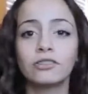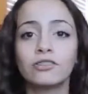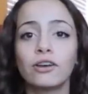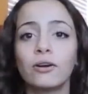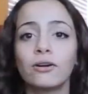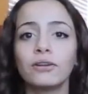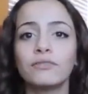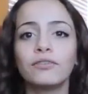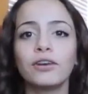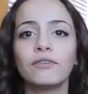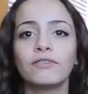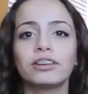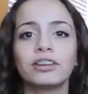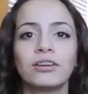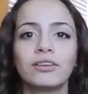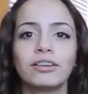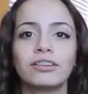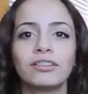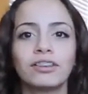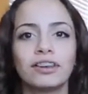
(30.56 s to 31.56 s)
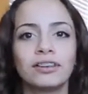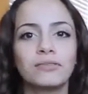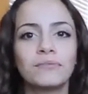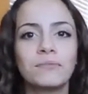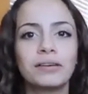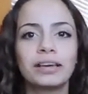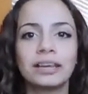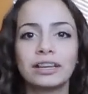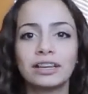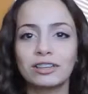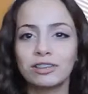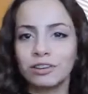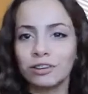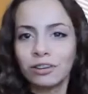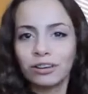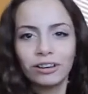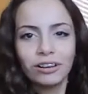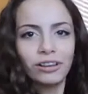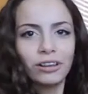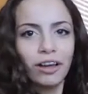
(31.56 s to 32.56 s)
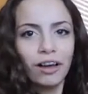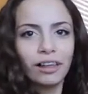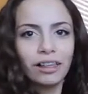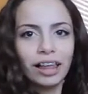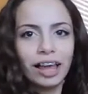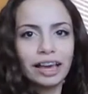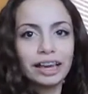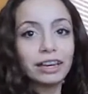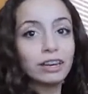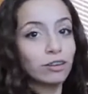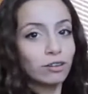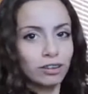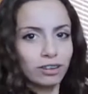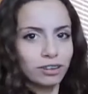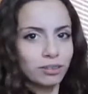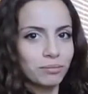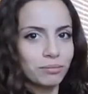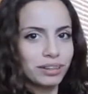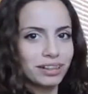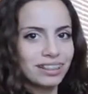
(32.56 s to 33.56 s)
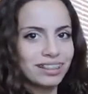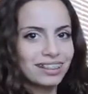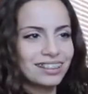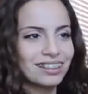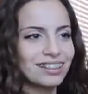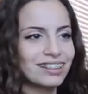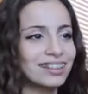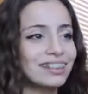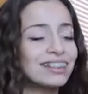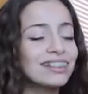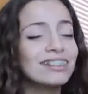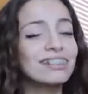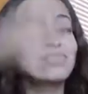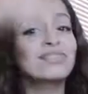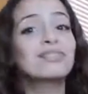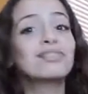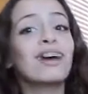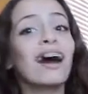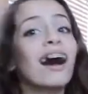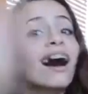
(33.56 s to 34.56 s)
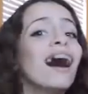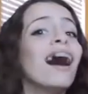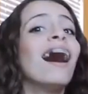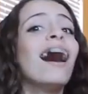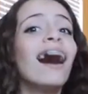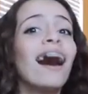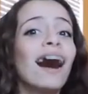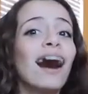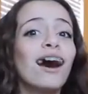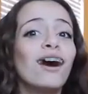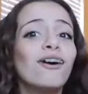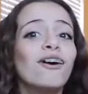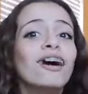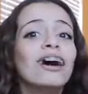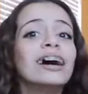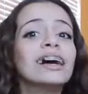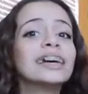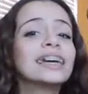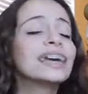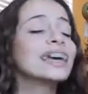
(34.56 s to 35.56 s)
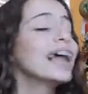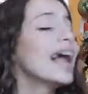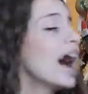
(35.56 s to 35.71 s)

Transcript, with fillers: So if you haven't noticed, it's beginning to look a lot like Christmas. So nobody has noticed. Stop! Stop!